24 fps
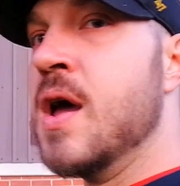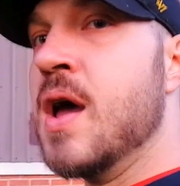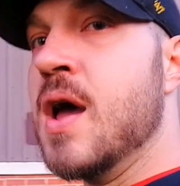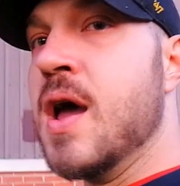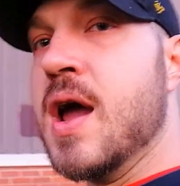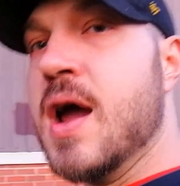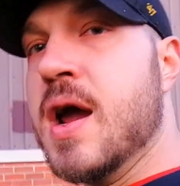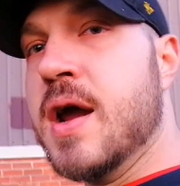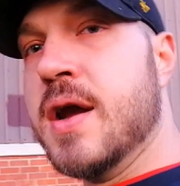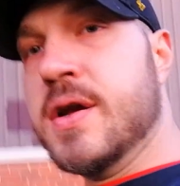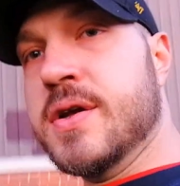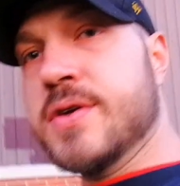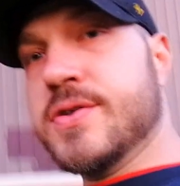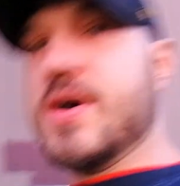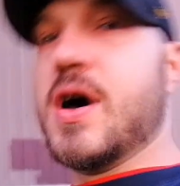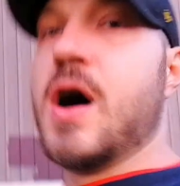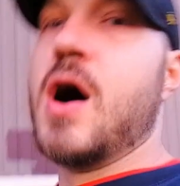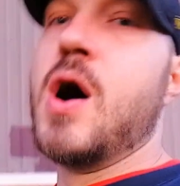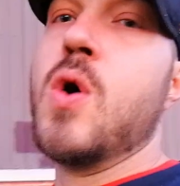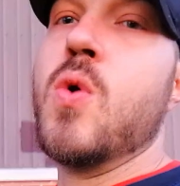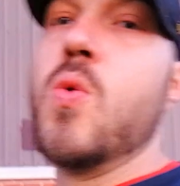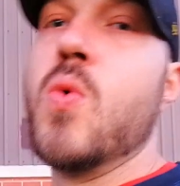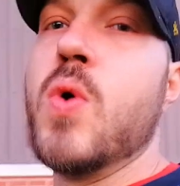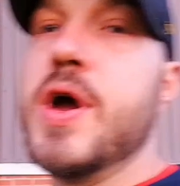And as
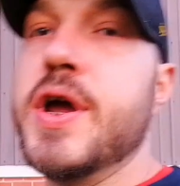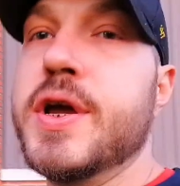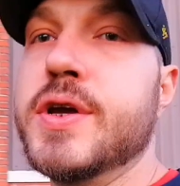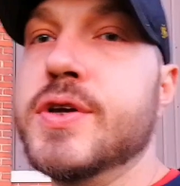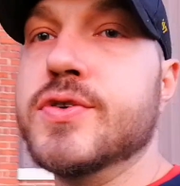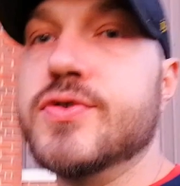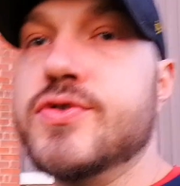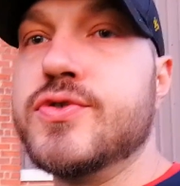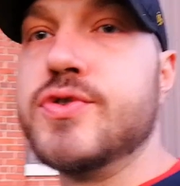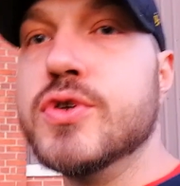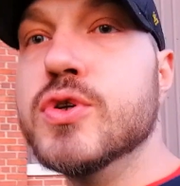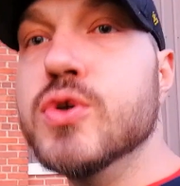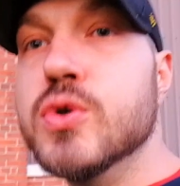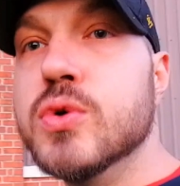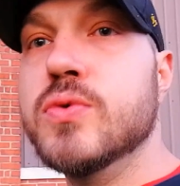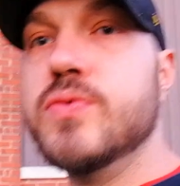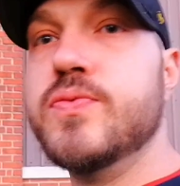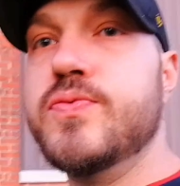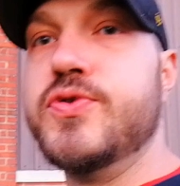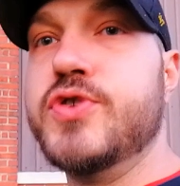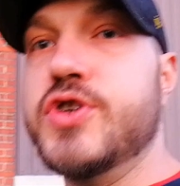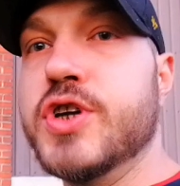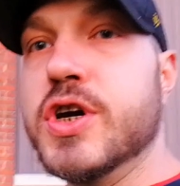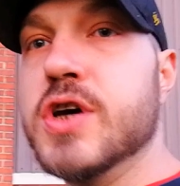always, you've
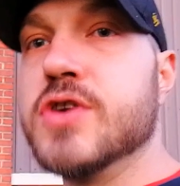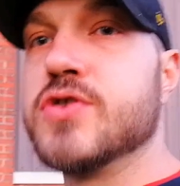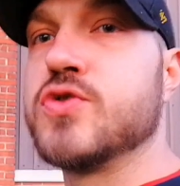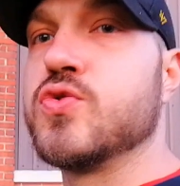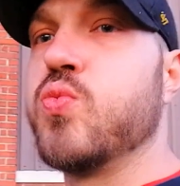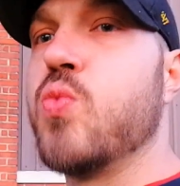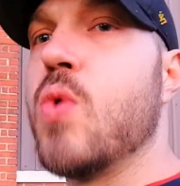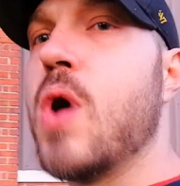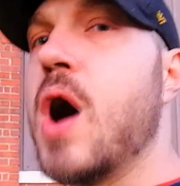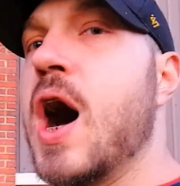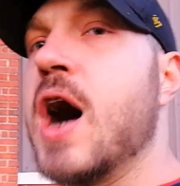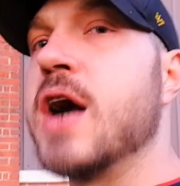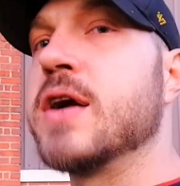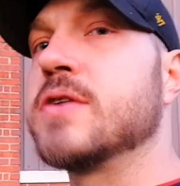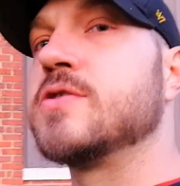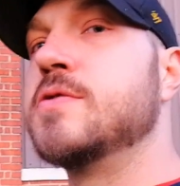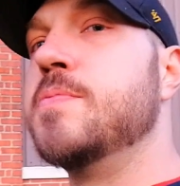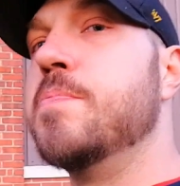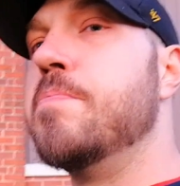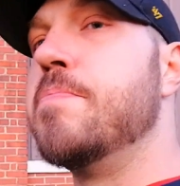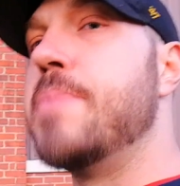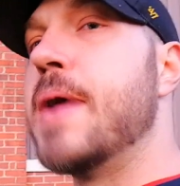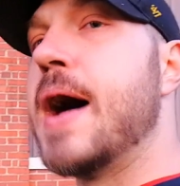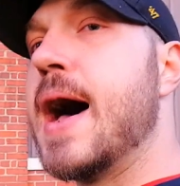just watched
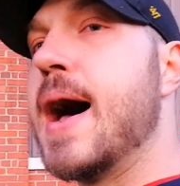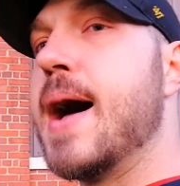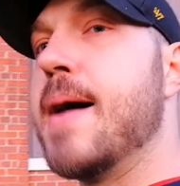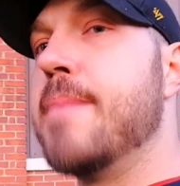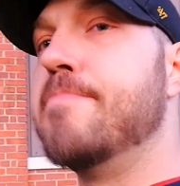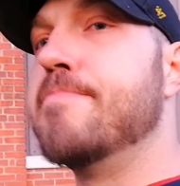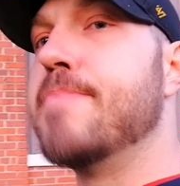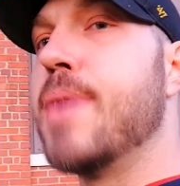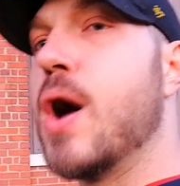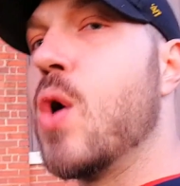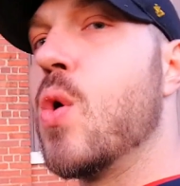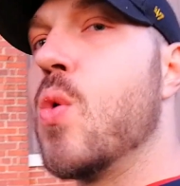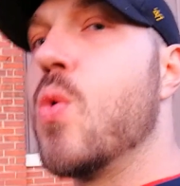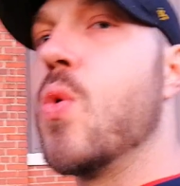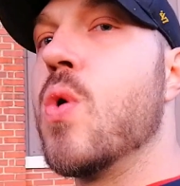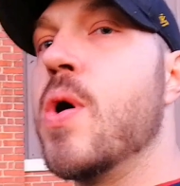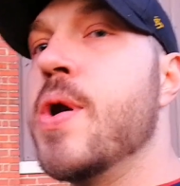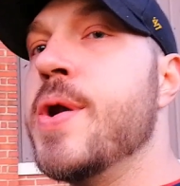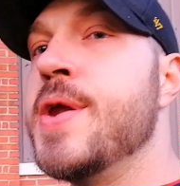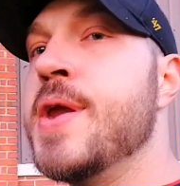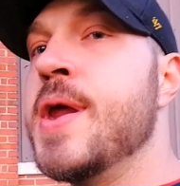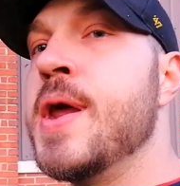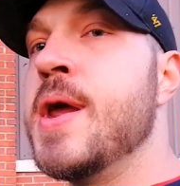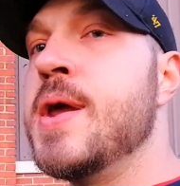Bad Boy
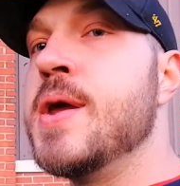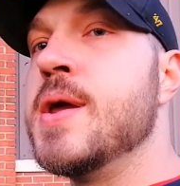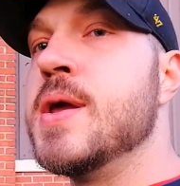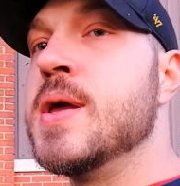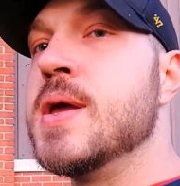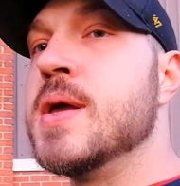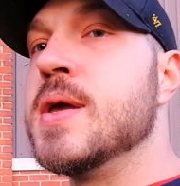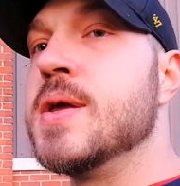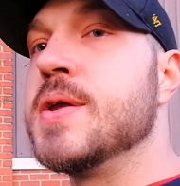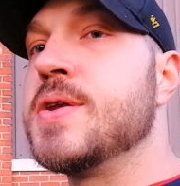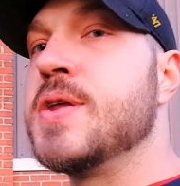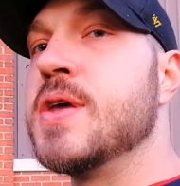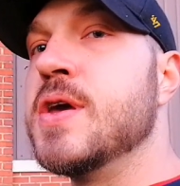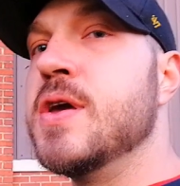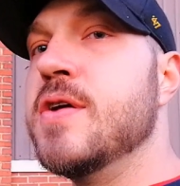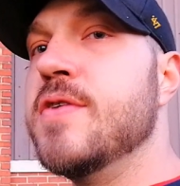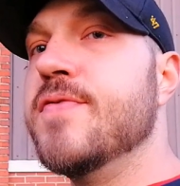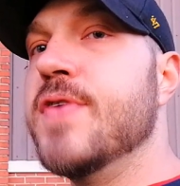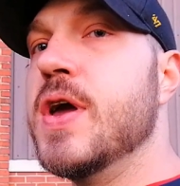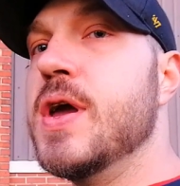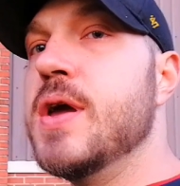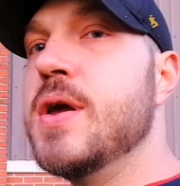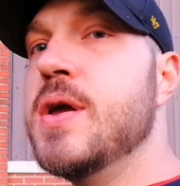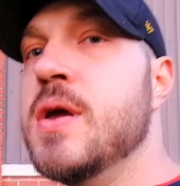D
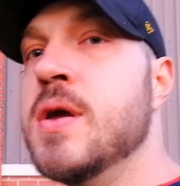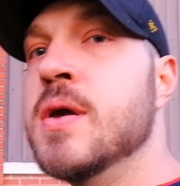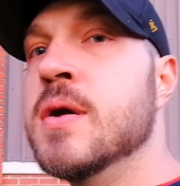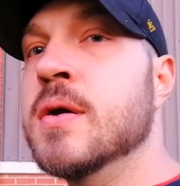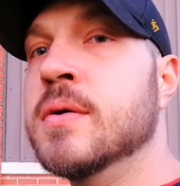TV.